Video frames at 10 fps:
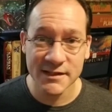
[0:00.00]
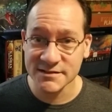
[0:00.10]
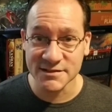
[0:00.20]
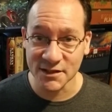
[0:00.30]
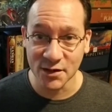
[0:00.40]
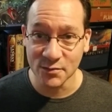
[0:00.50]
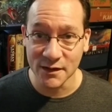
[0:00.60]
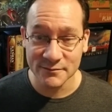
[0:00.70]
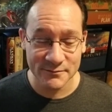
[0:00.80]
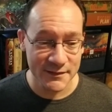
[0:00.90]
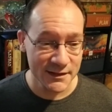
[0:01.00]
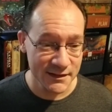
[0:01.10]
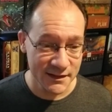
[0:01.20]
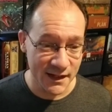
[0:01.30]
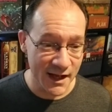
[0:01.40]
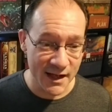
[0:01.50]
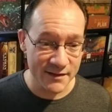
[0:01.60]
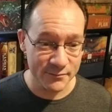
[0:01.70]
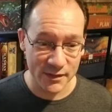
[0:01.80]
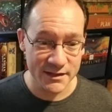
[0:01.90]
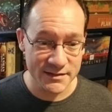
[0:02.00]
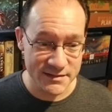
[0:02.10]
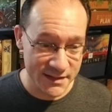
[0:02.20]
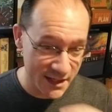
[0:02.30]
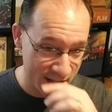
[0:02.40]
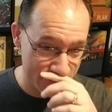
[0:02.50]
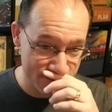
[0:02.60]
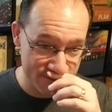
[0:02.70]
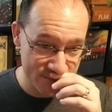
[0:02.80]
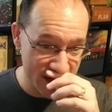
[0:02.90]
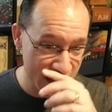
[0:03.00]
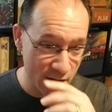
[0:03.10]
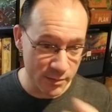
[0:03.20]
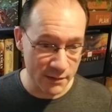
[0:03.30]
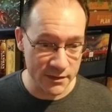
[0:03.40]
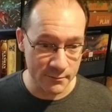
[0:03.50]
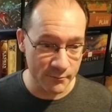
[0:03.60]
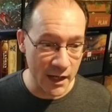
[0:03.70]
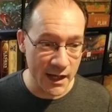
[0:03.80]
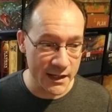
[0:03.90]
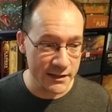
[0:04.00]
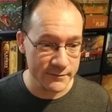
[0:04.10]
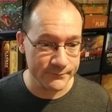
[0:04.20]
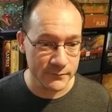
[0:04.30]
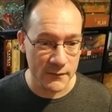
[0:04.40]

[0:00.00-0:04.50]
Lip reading: this is a good one. I have played this game now probably combined,